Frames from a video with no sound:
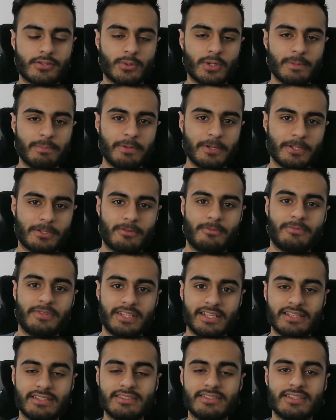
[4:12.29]
So I picked up
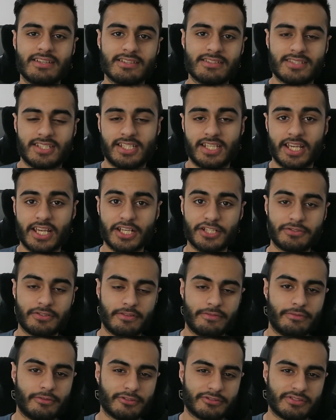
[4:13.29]
the NZXT
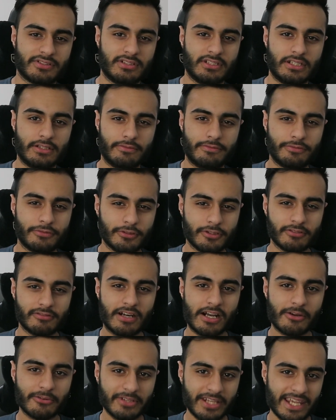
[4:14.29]
S340 Elite for
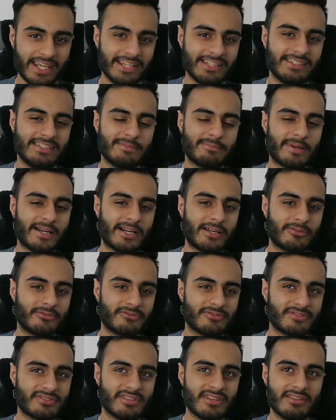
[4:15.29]
around £80.
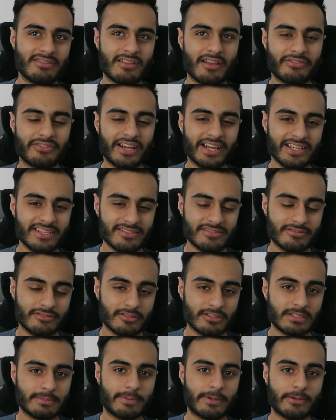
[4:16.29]
Now that is
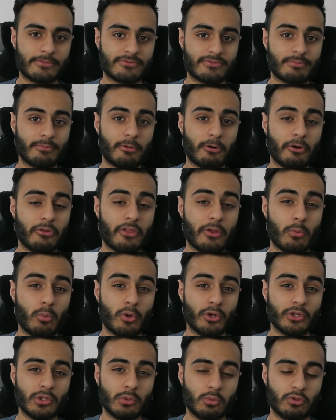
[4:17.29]
£30 more than
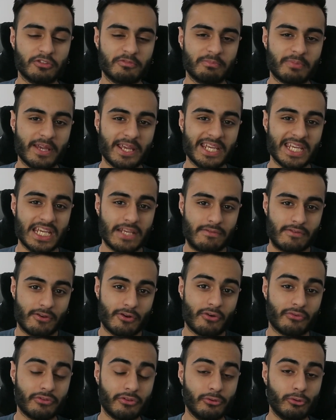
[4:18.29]
what you would pay if you
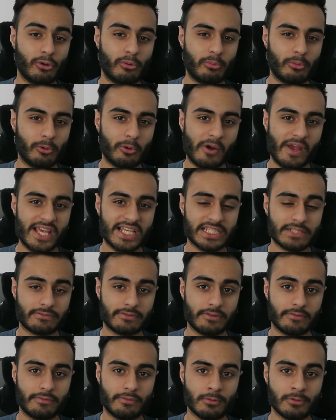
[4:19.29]
got the normal
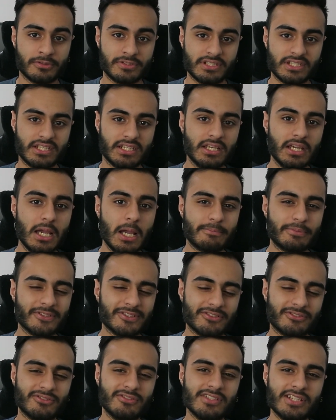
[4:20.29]
S340, but
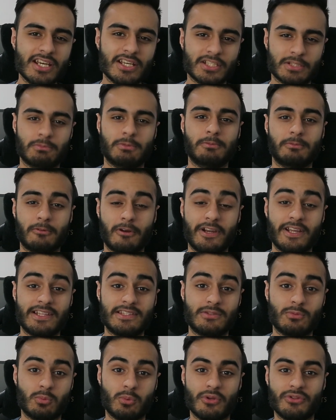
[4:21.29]
you do get some
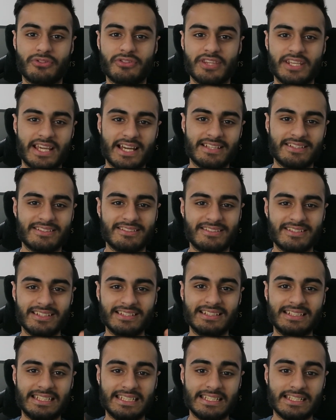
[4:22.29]
upgrades with the added
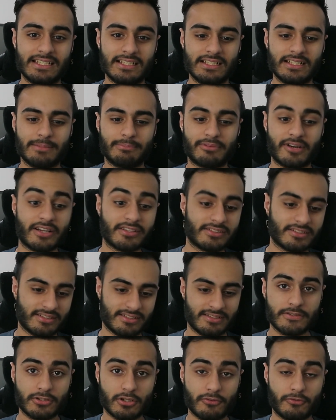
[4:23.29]
Elite
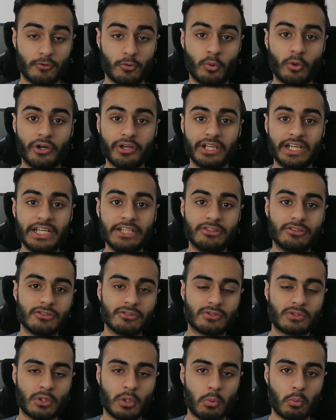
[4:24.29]
branding. So for one, it
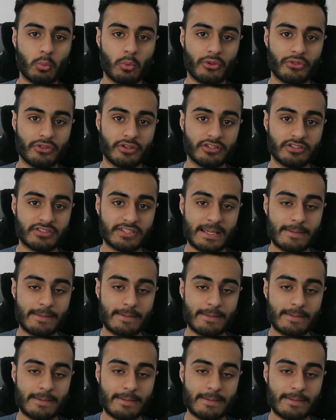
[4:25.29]
does come with a